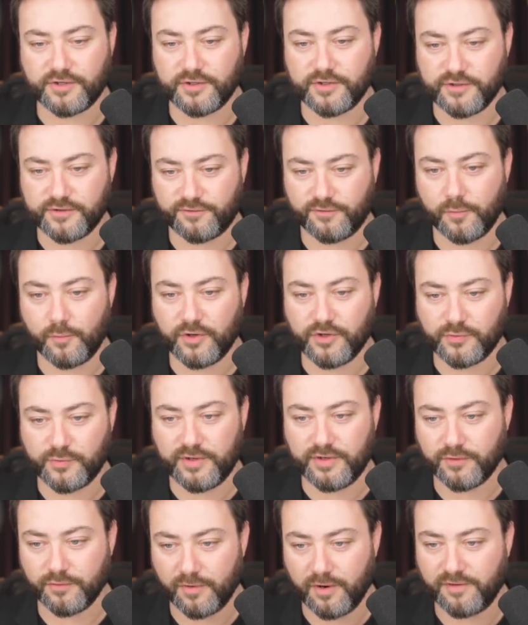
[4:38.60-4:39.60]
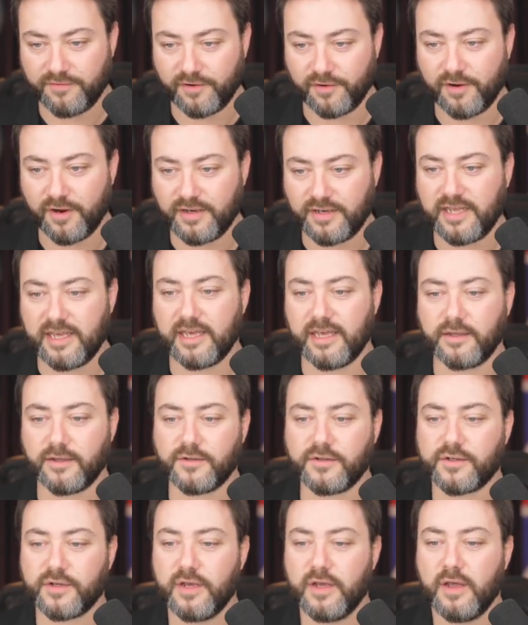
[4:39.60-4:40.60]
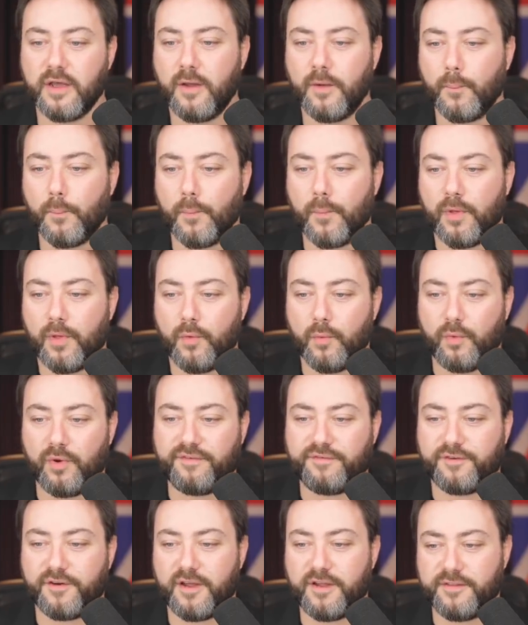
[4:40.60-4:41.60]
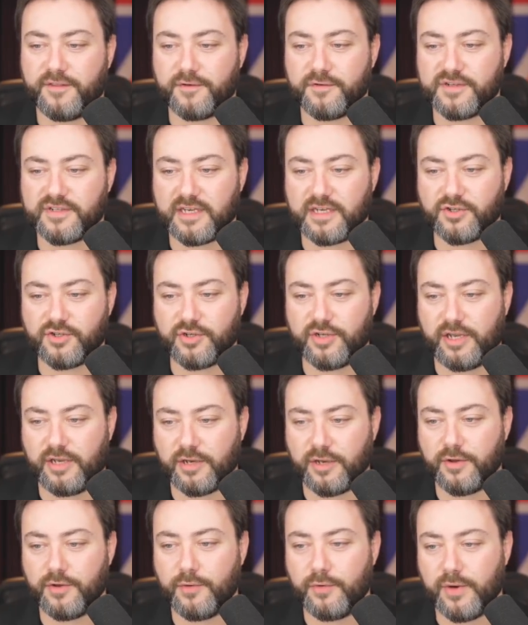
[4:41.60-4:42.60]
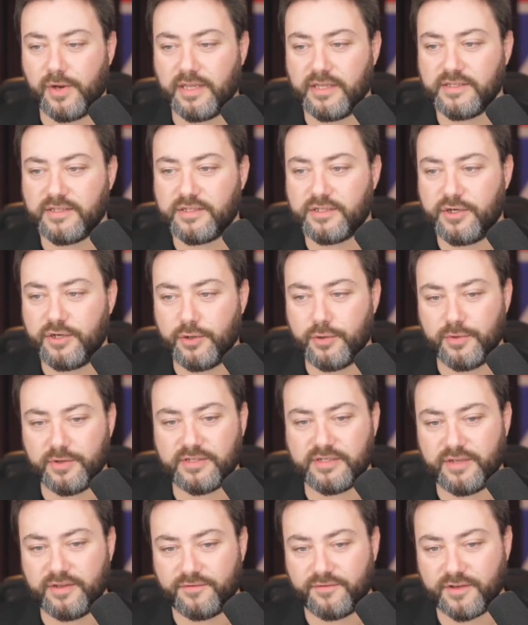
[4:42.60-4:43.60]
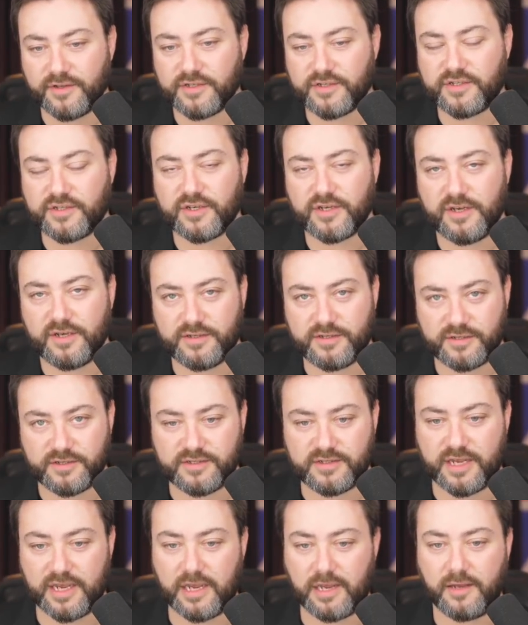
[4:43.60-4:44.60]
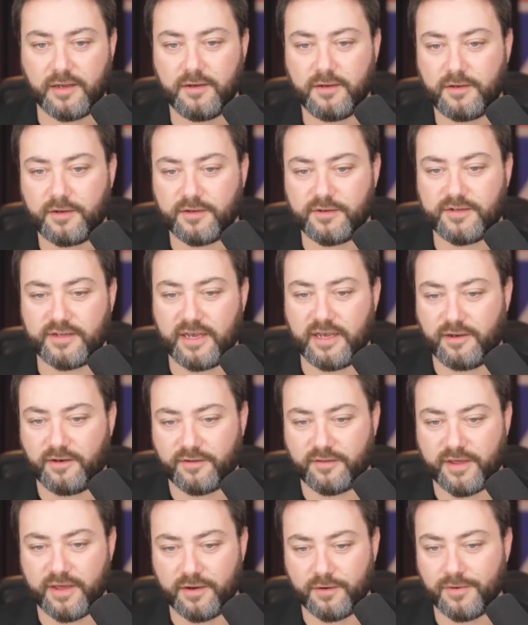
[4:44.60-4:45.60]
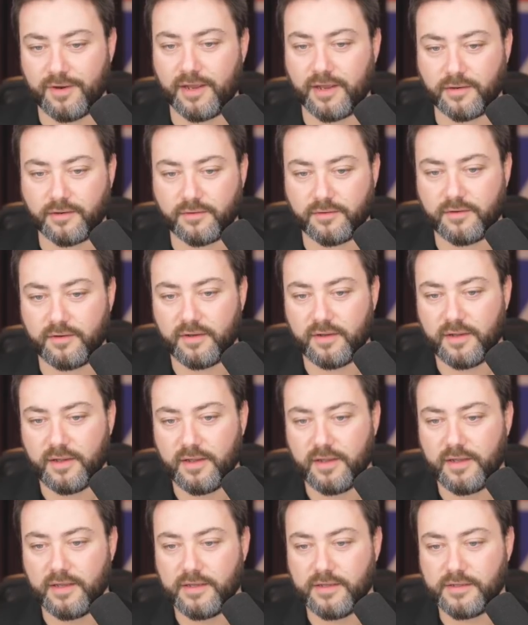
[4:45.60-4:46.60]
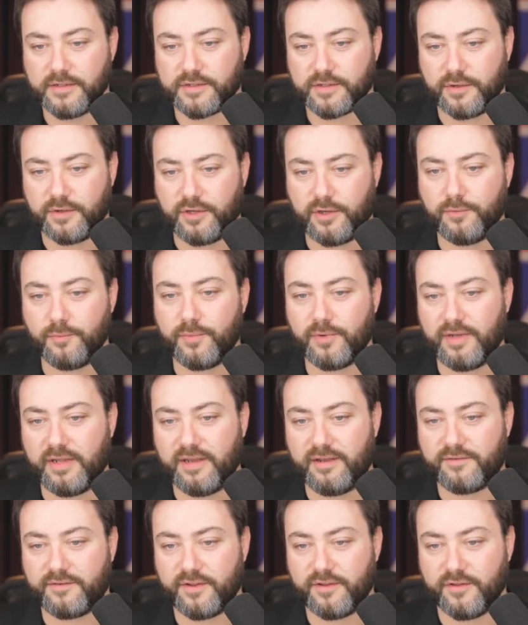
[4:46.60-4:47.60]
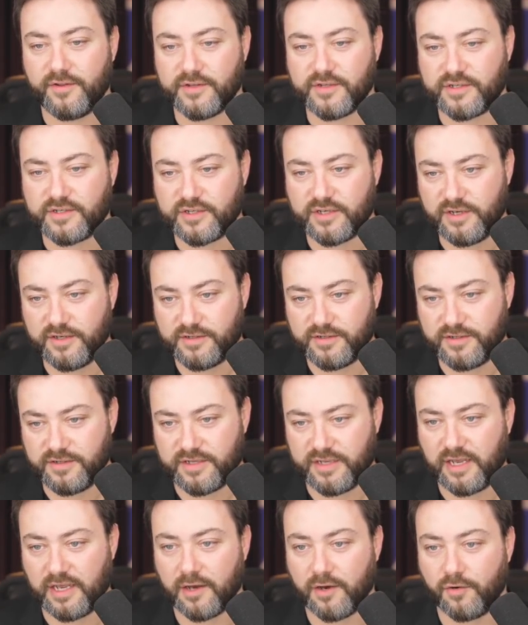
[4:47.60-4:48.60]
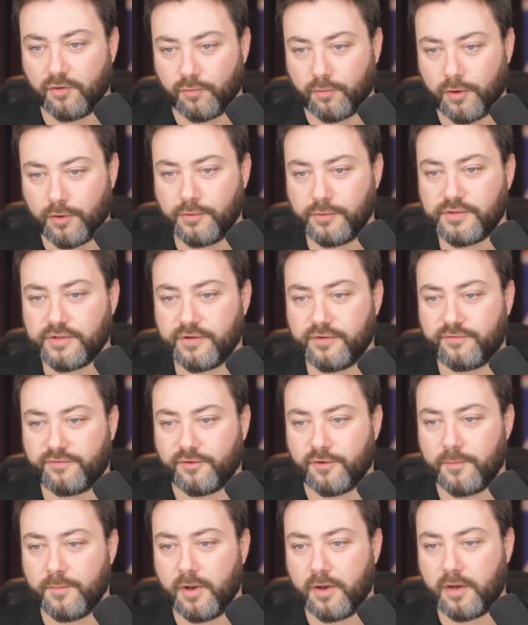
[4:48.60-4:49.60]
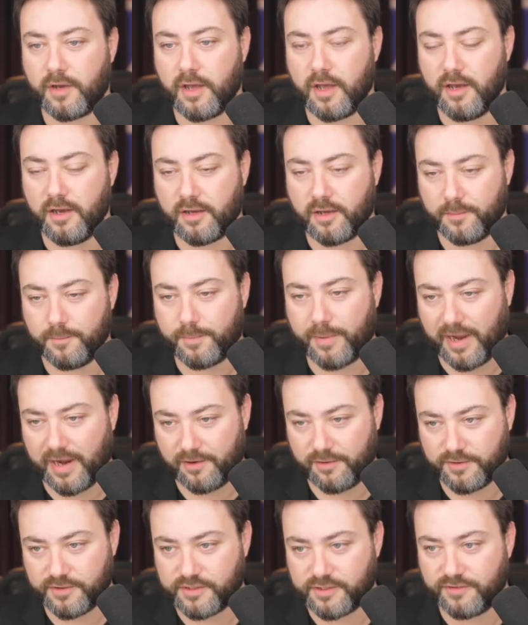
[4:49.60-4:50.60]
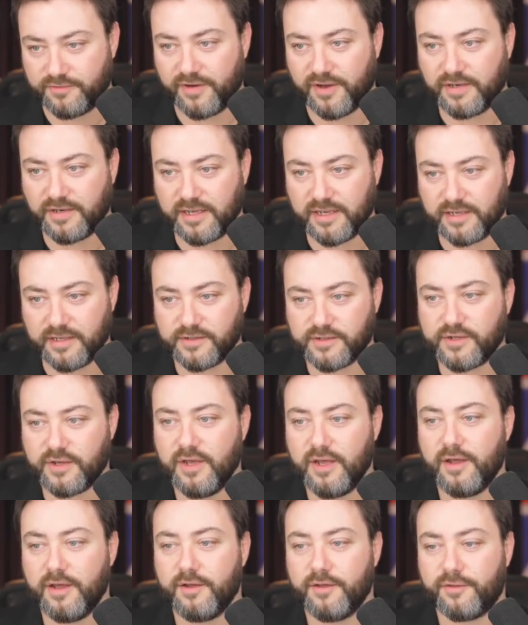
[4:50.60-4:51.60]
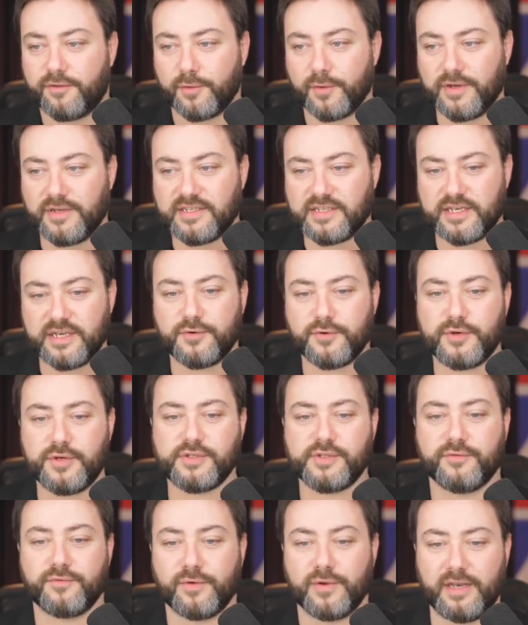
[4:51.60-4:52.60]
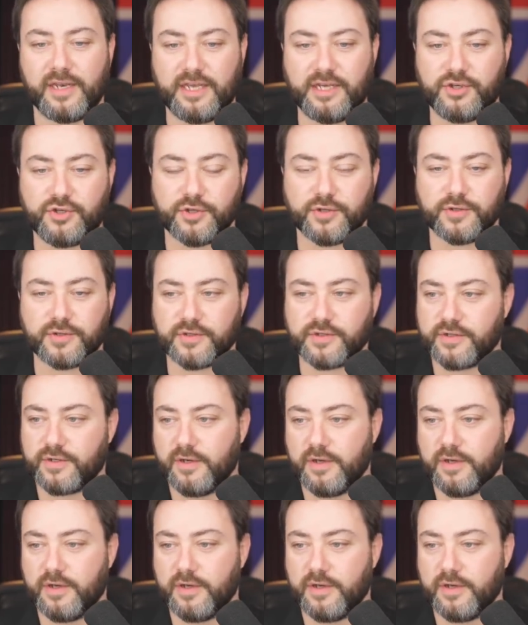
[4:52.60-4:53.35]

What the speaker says: from which we derive our ideas, we find there is actually no intuitive certainty contained therein. So Hume believed that certainty arose from a comparison of ideas through a series of relations.